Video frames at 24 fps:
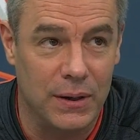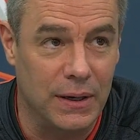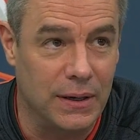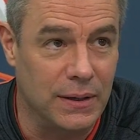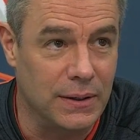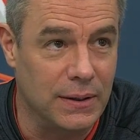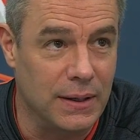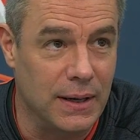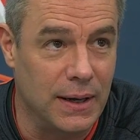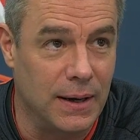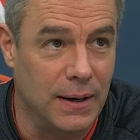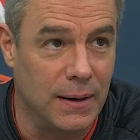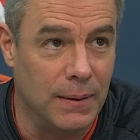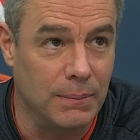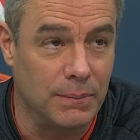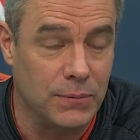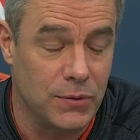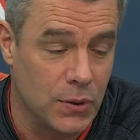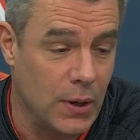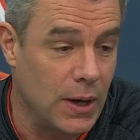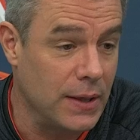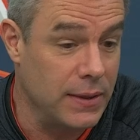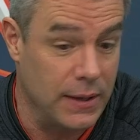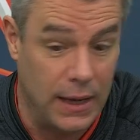And um,
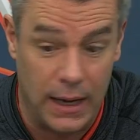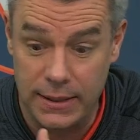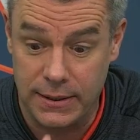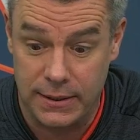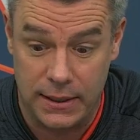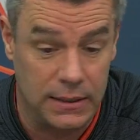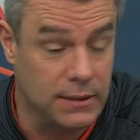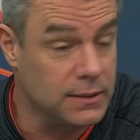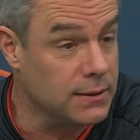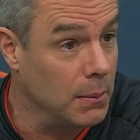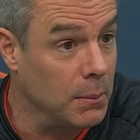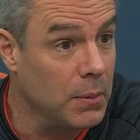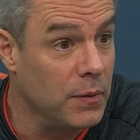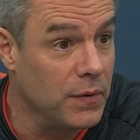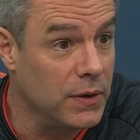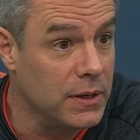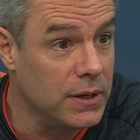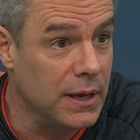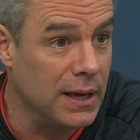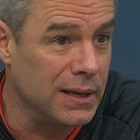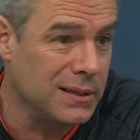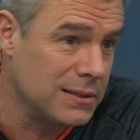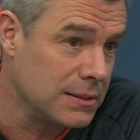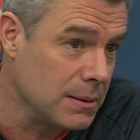so I would say some of it
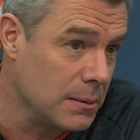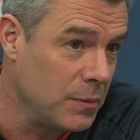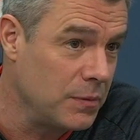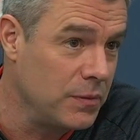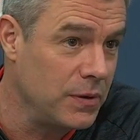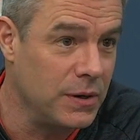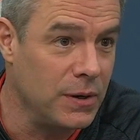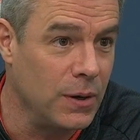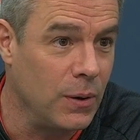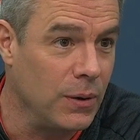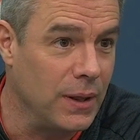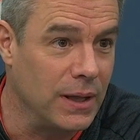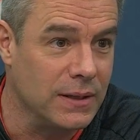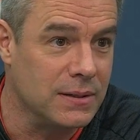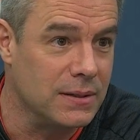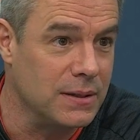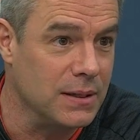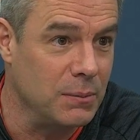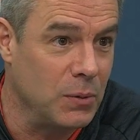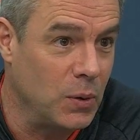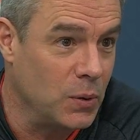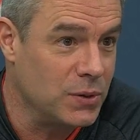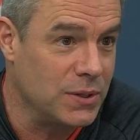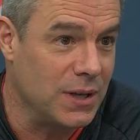yes, some of it no. That's
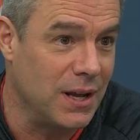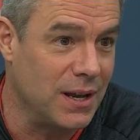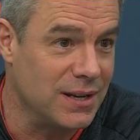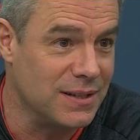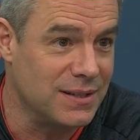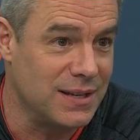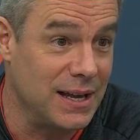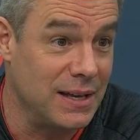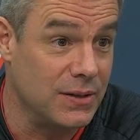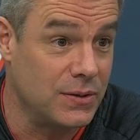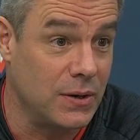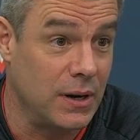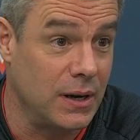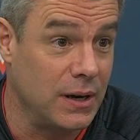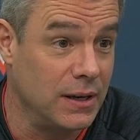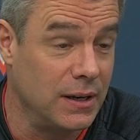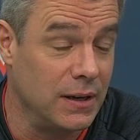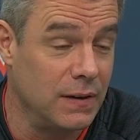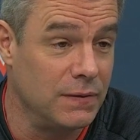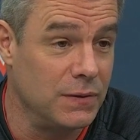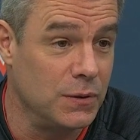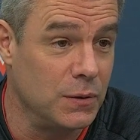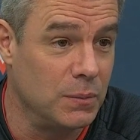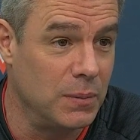the most honest answer I can
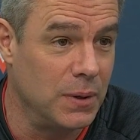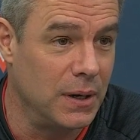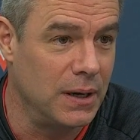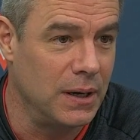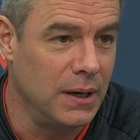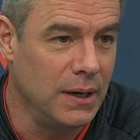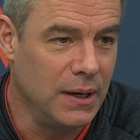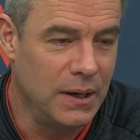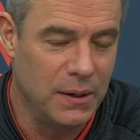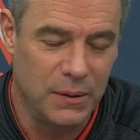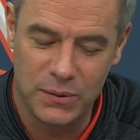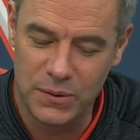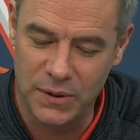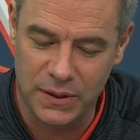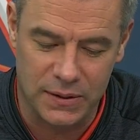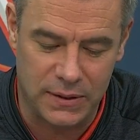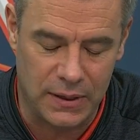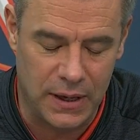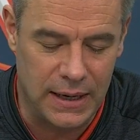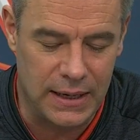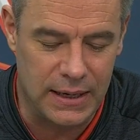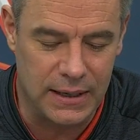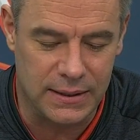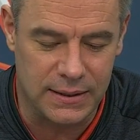give you. But I was
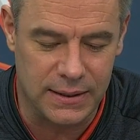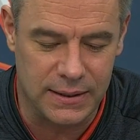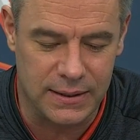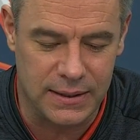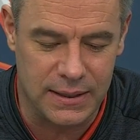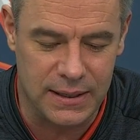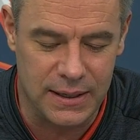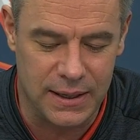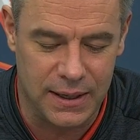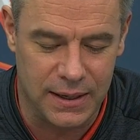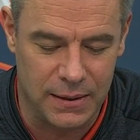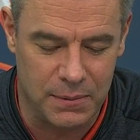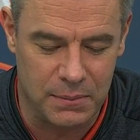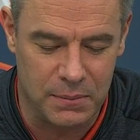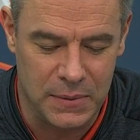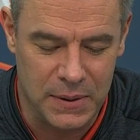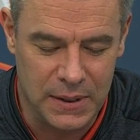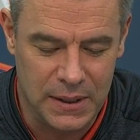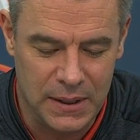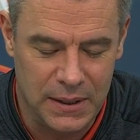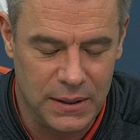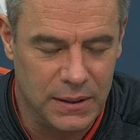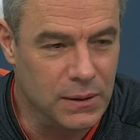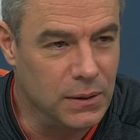excited to see him,
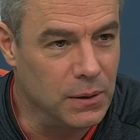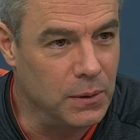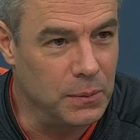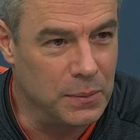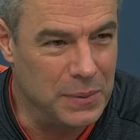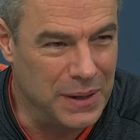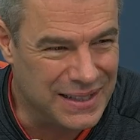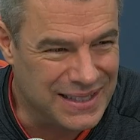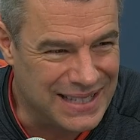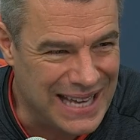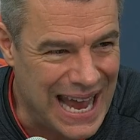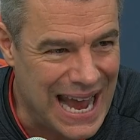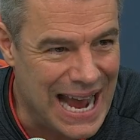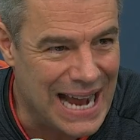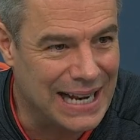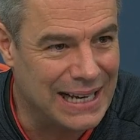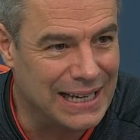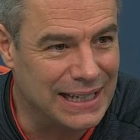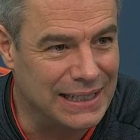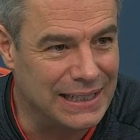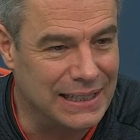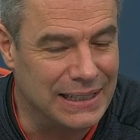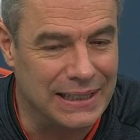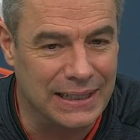you know,
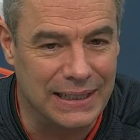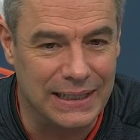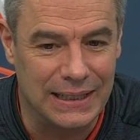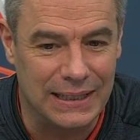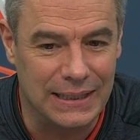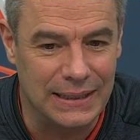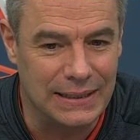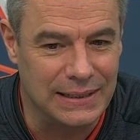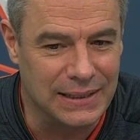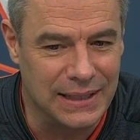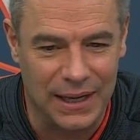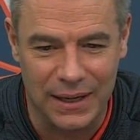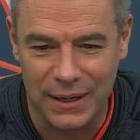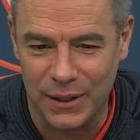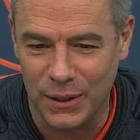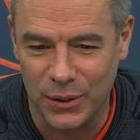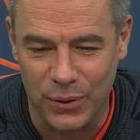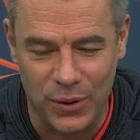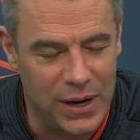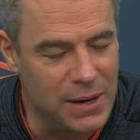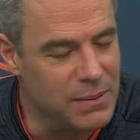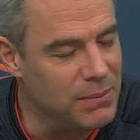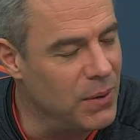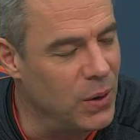attacking, and uh, he's got a
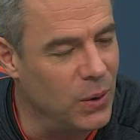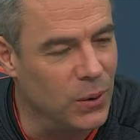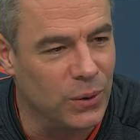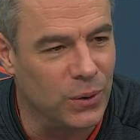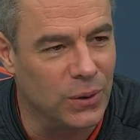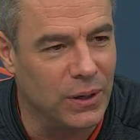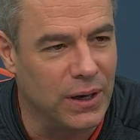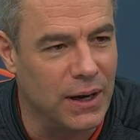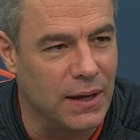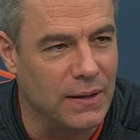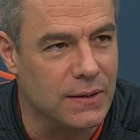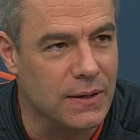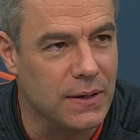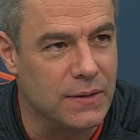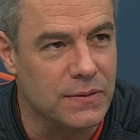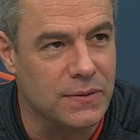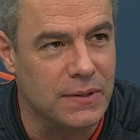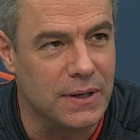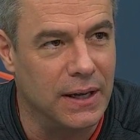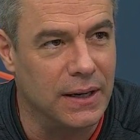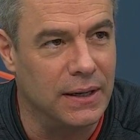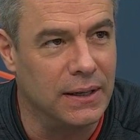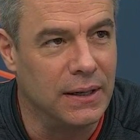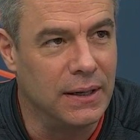great motor. And as I
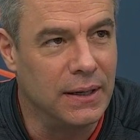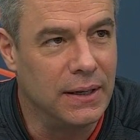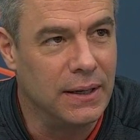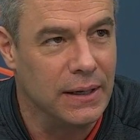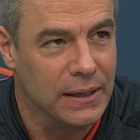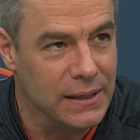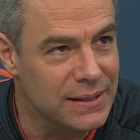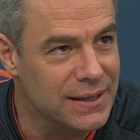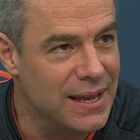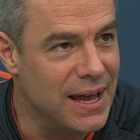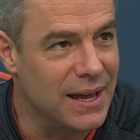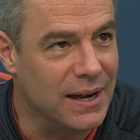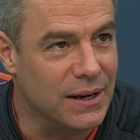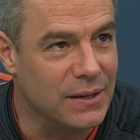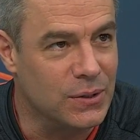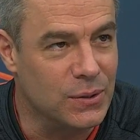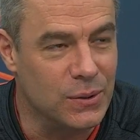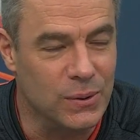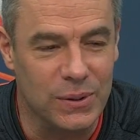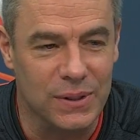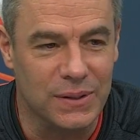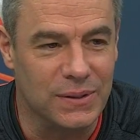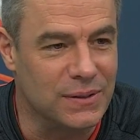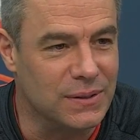said, his
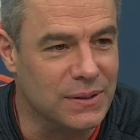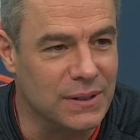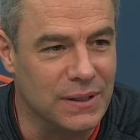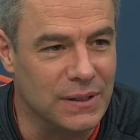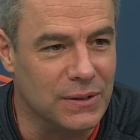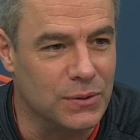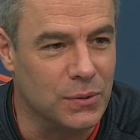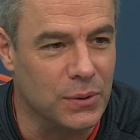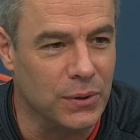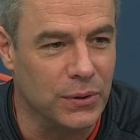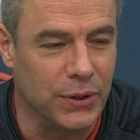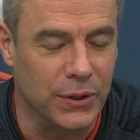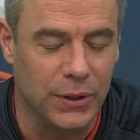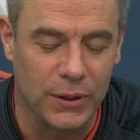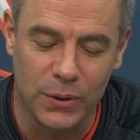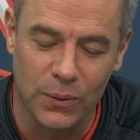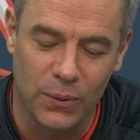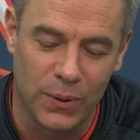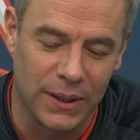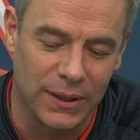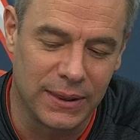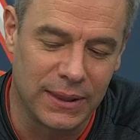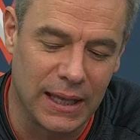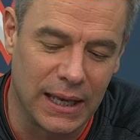attitude is is really good. The
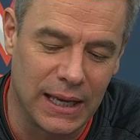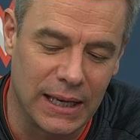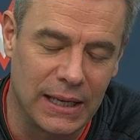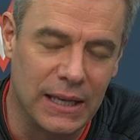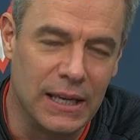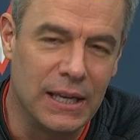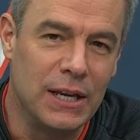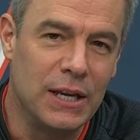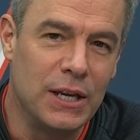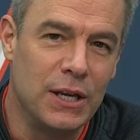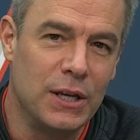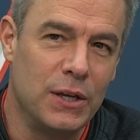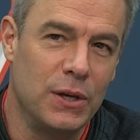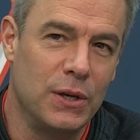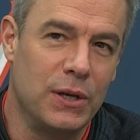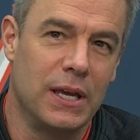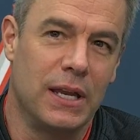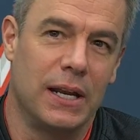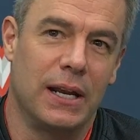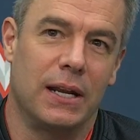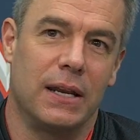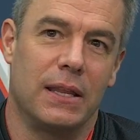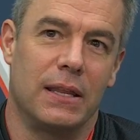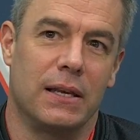one thing you
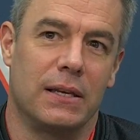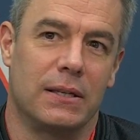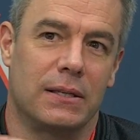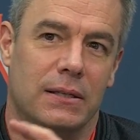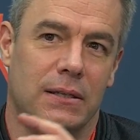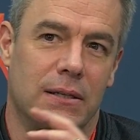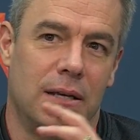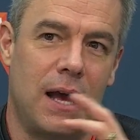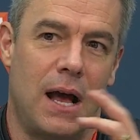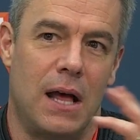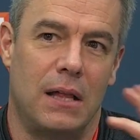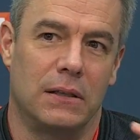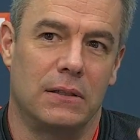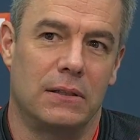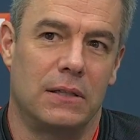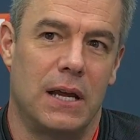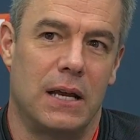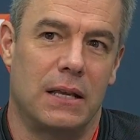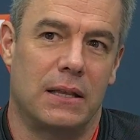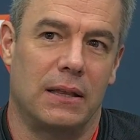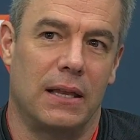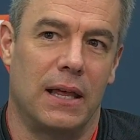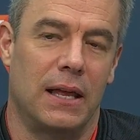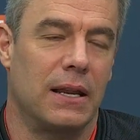get into this college
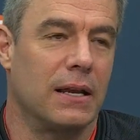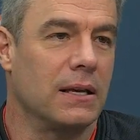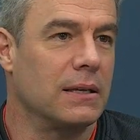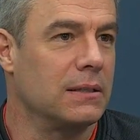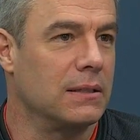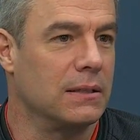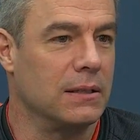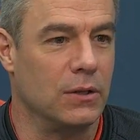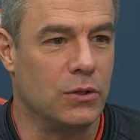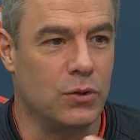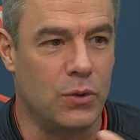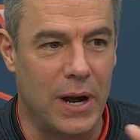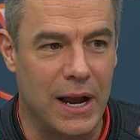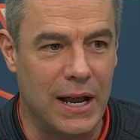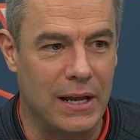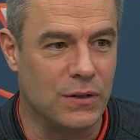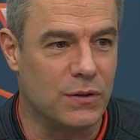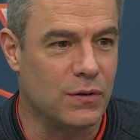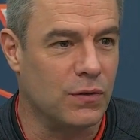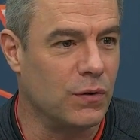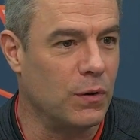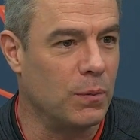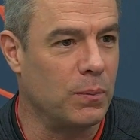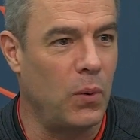athletics and the
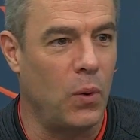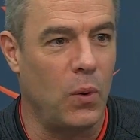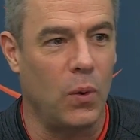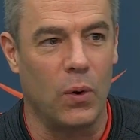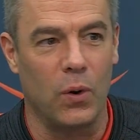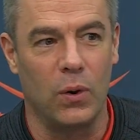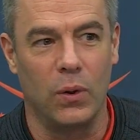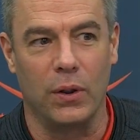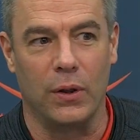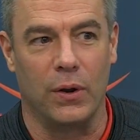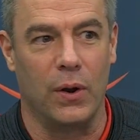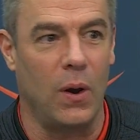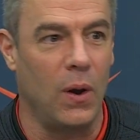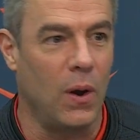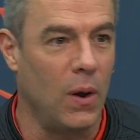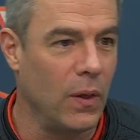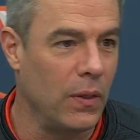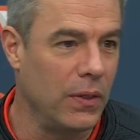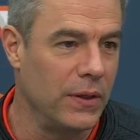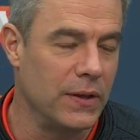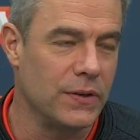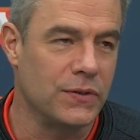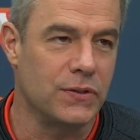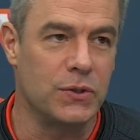transfer portal and all
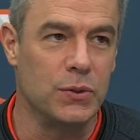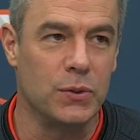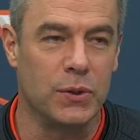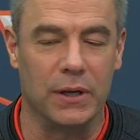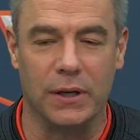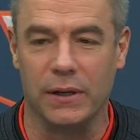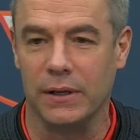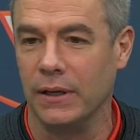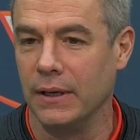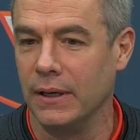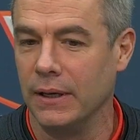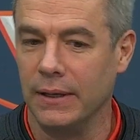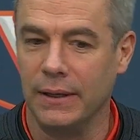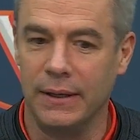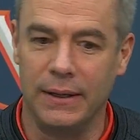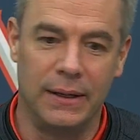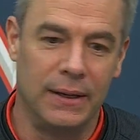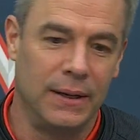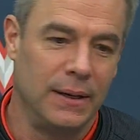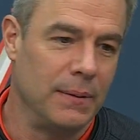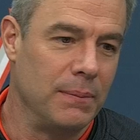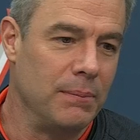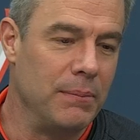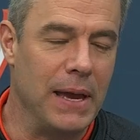this, you can
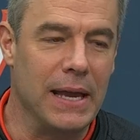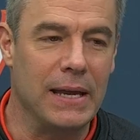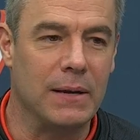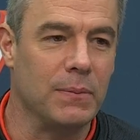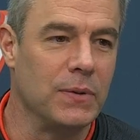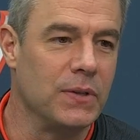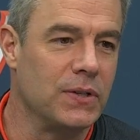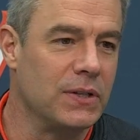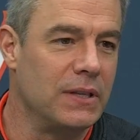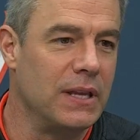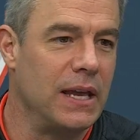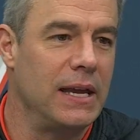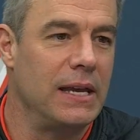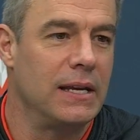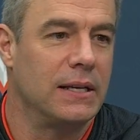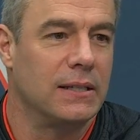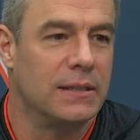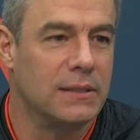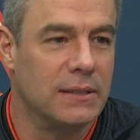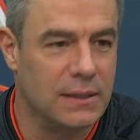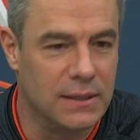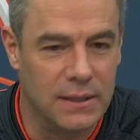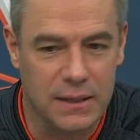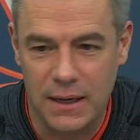make
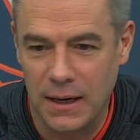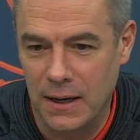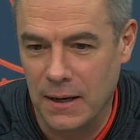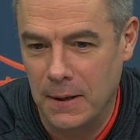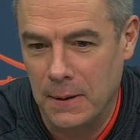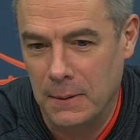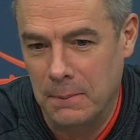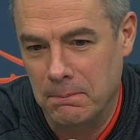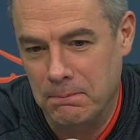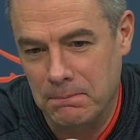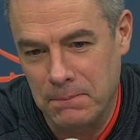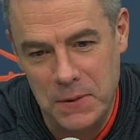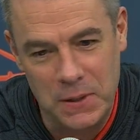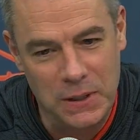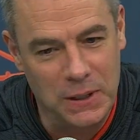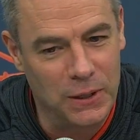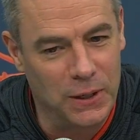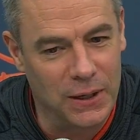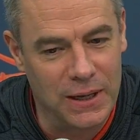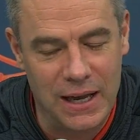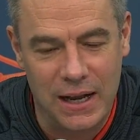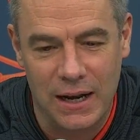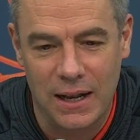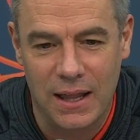mistakes. Um, you can
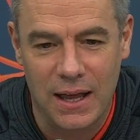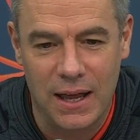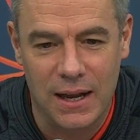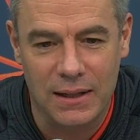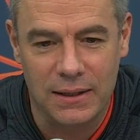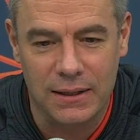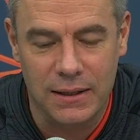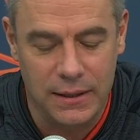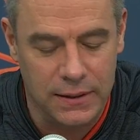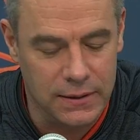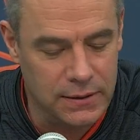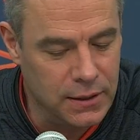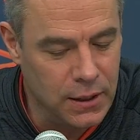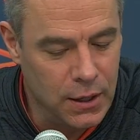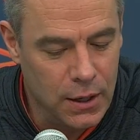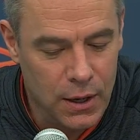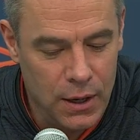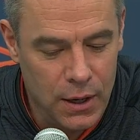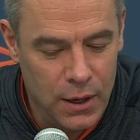look at a lot of things.